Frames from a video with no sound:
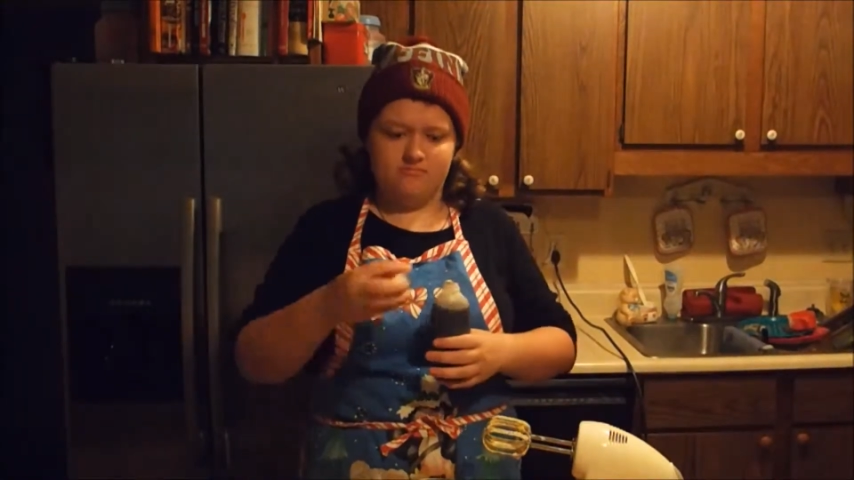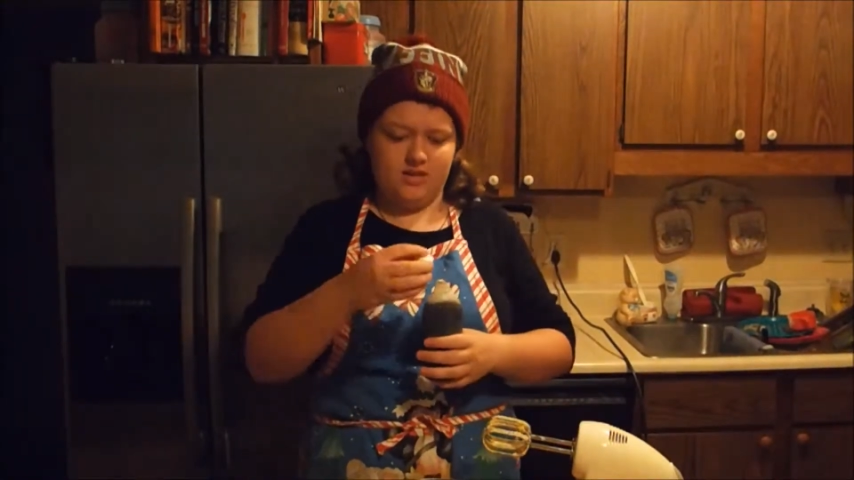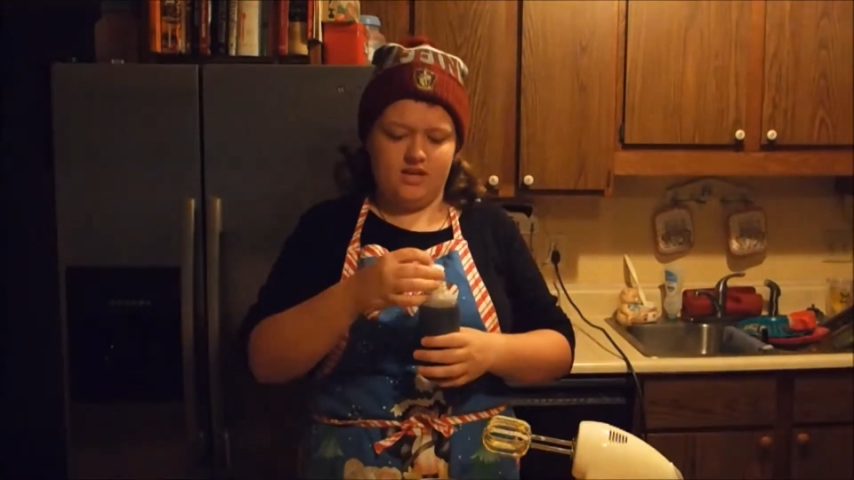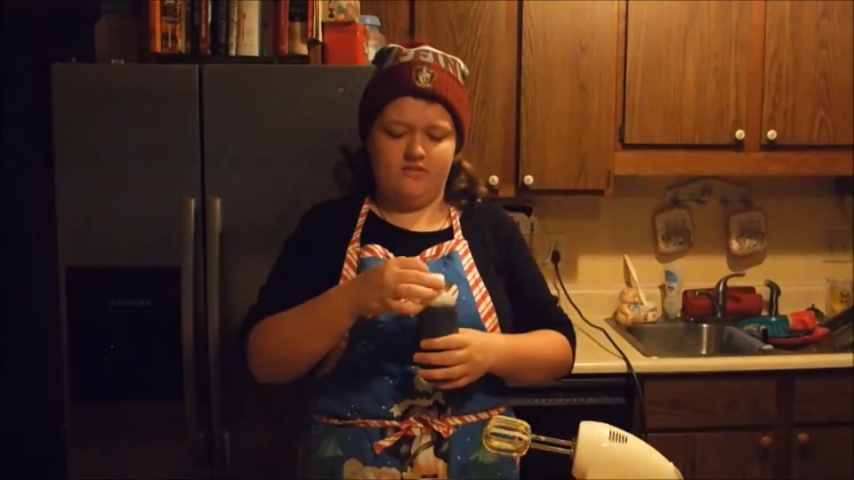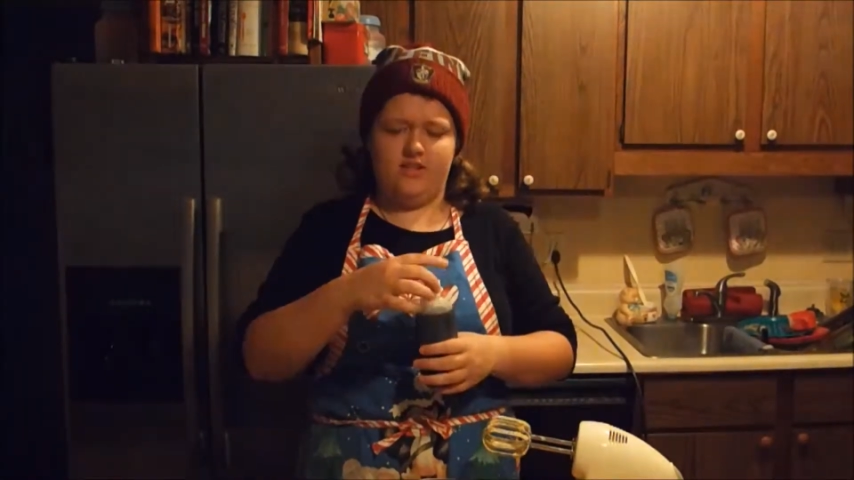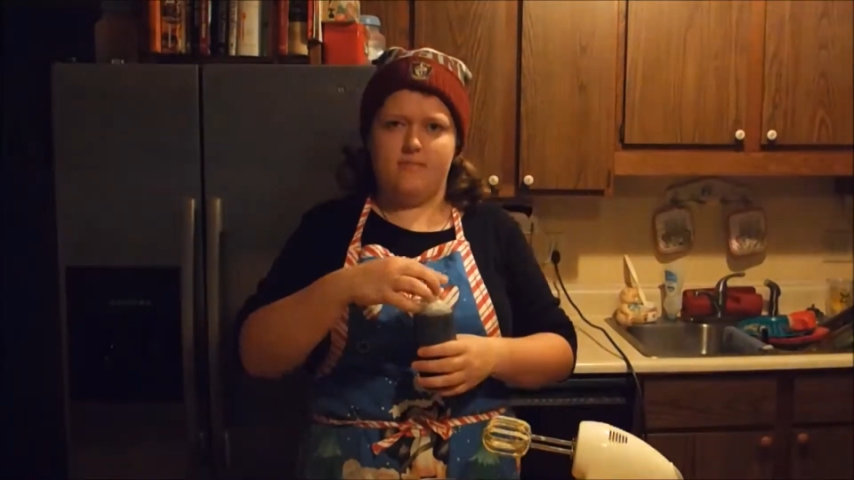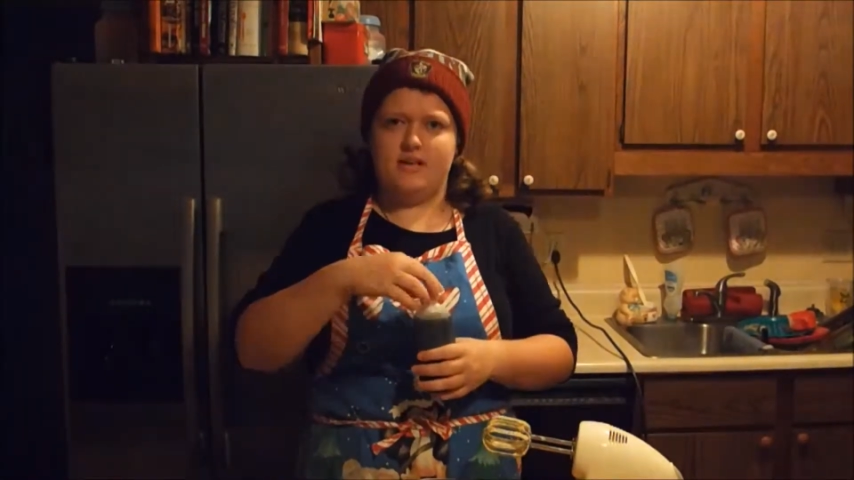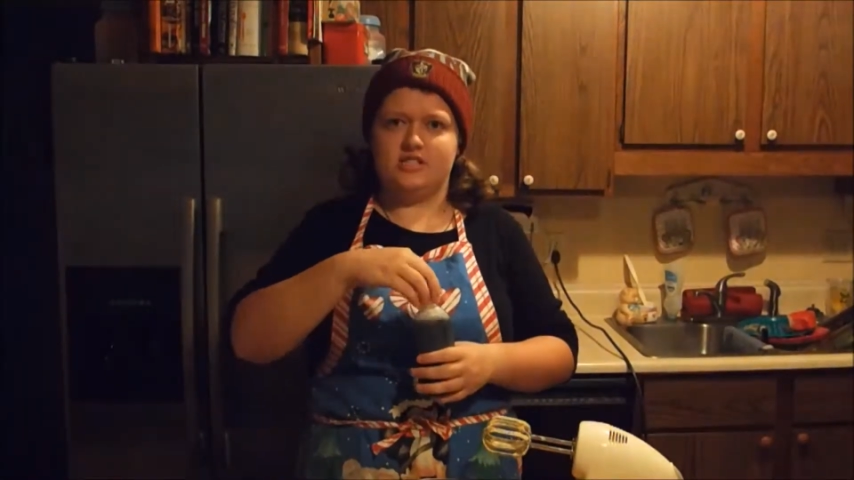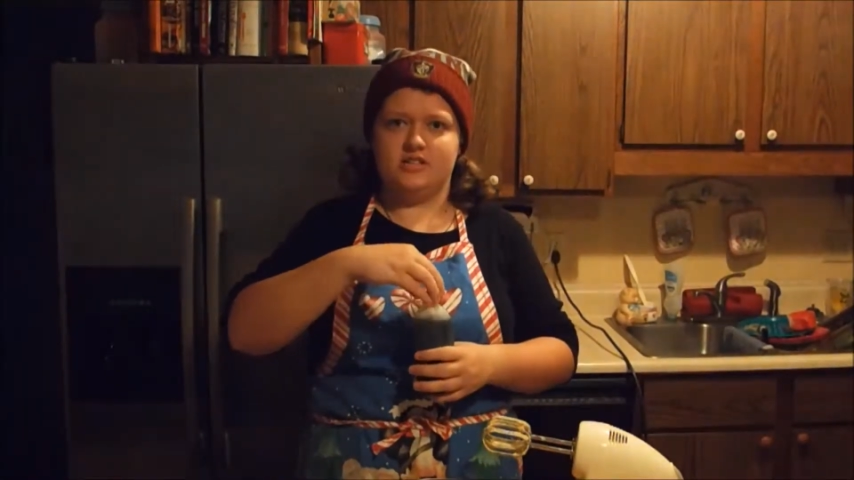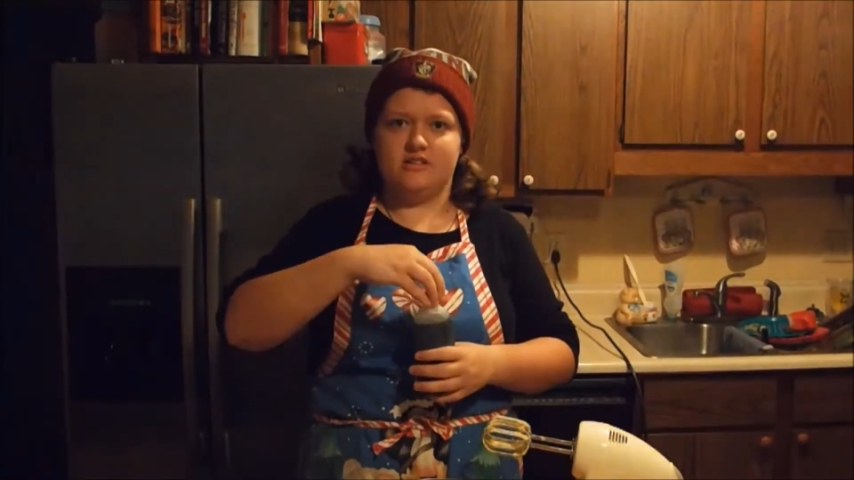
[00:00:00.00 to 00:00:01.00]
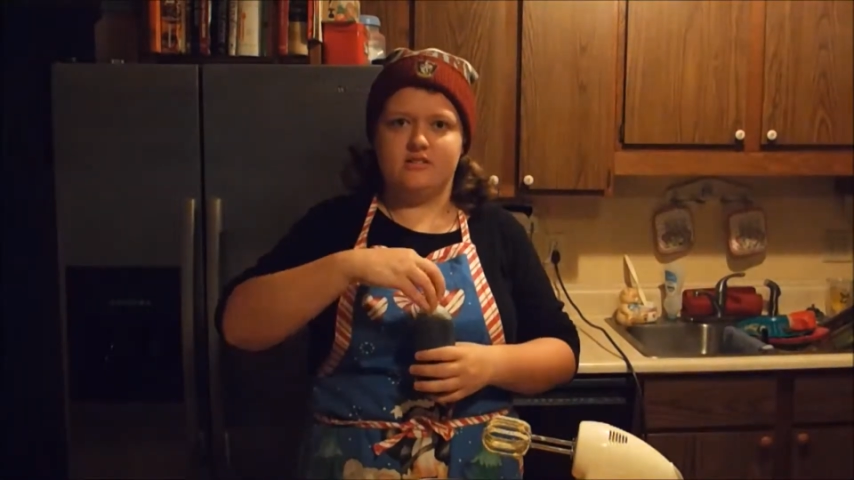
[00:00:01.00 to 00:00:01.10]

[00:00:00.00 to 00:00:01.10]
I don't really measure